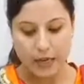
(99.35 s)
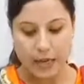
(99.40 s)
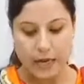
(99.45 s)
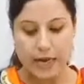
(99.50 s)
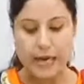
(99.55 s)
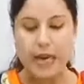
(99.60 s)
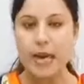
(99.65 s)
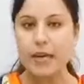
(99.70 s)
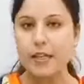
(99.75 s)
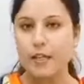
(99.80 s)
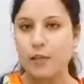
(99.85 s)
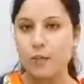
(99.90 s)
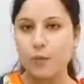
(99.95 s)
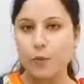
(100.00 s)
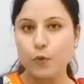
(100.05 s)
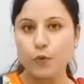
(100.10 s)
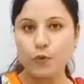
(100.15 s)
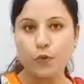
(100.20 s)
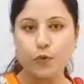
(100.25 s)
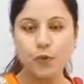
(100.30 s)
Let's
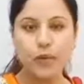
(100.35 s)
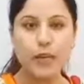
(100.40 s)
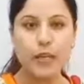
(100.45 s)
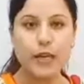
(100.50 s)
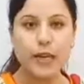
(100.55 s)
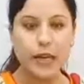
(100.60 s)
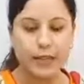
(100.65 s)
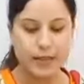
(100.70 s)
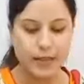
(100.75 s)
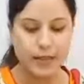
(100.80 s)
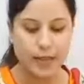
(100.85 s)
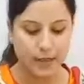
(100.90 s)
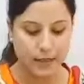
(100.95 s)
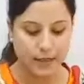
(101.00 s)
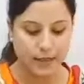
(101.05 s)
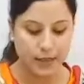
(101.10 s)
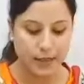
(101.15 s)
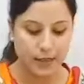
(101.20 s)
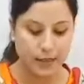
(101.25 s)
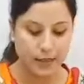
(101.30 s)
move to the next
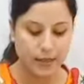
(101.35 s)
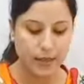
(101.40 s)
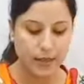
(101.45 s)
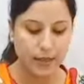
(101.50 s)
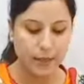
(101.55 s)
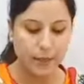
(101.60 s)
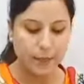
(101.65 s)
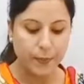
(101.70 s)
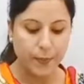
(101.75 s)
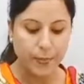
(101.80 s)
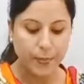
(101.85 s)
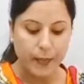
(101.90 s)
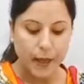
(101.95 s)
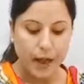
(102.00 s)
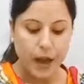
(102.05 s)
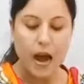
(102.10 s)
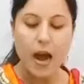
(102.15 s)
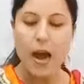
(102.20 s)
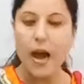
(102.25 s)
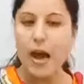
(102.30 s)
sentence.
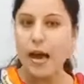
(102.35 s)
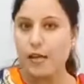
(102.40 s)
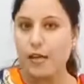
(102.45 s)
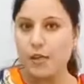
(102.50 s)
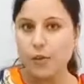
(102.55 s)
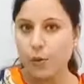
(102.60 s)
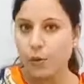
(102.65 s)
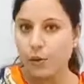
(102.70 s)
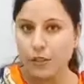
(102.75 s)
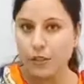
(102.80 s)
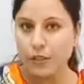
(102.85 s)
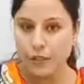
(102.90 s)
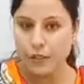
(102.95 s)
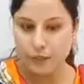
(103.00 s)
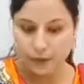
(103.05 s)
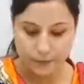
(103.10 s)
I don't